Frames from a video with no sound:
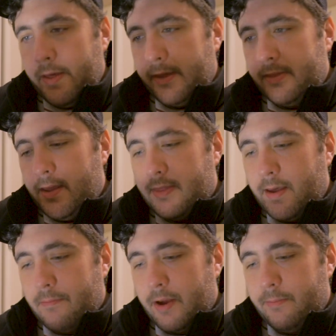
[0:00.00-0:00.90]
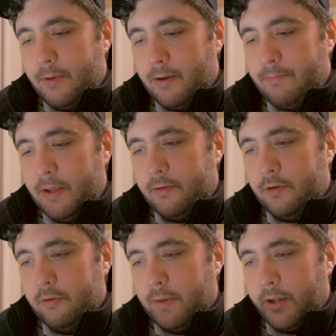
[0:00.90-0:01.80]
I think that might have been a bit
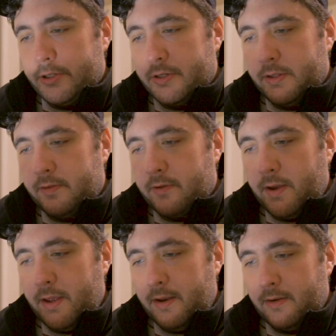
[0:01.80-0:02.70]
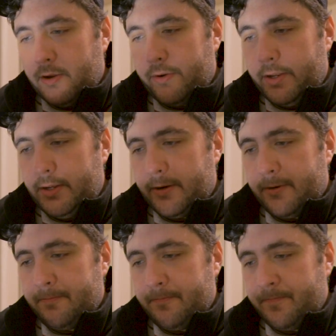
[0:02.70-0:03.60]
too much, so let's go ahead and go here.